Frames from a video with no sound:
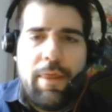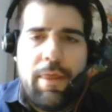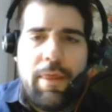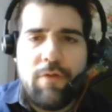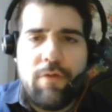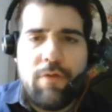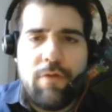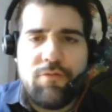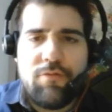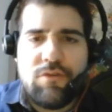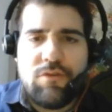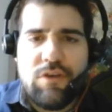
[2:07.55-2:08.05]

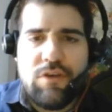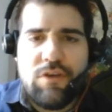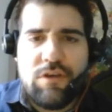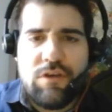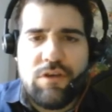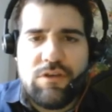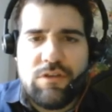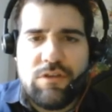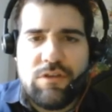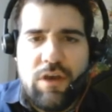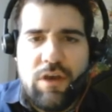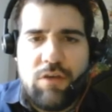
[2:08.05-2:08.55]

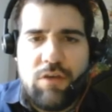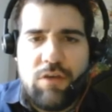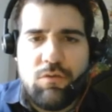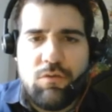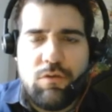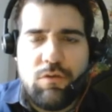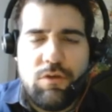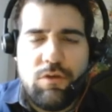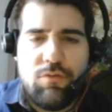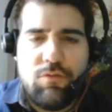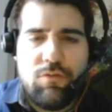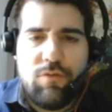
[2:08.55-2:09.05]
f6, knight to
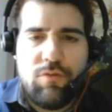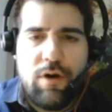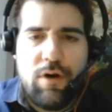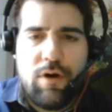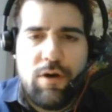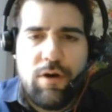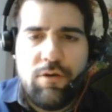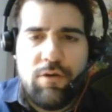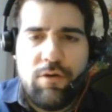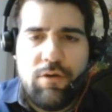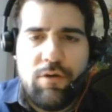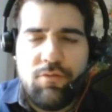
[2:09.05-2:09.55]

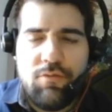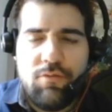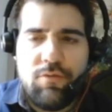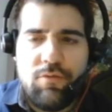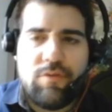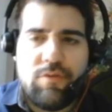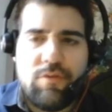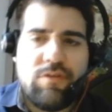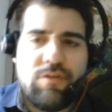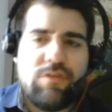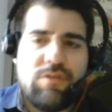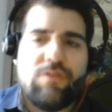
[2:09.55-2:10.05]
d5,
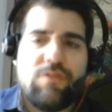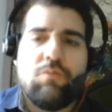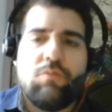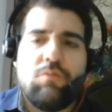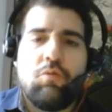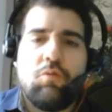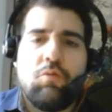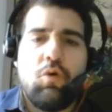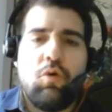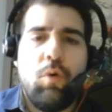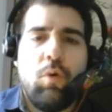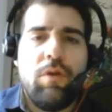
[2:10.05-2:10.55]
it's
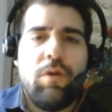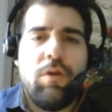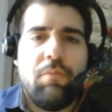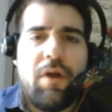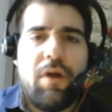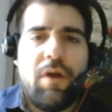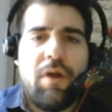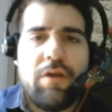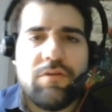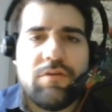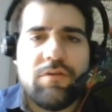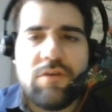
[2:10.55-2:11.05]
quite a
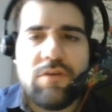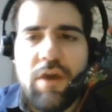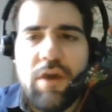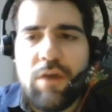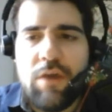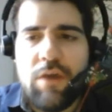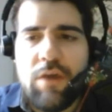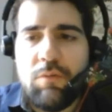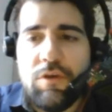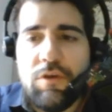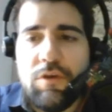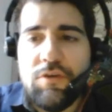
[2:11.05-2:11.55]
balanced
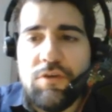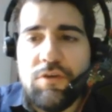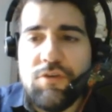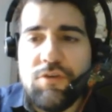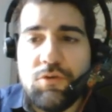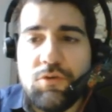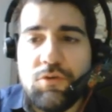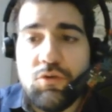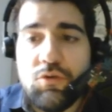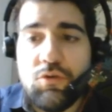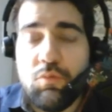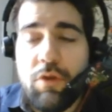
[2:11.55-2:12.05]
game,
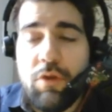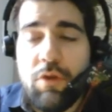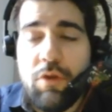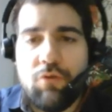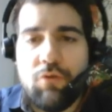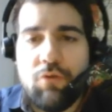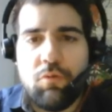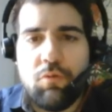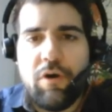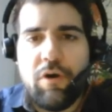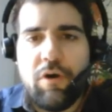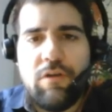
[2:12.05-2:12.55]
easier to play
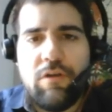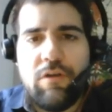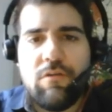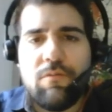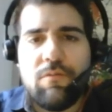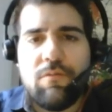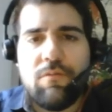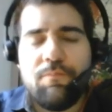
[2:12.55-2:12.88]
for white.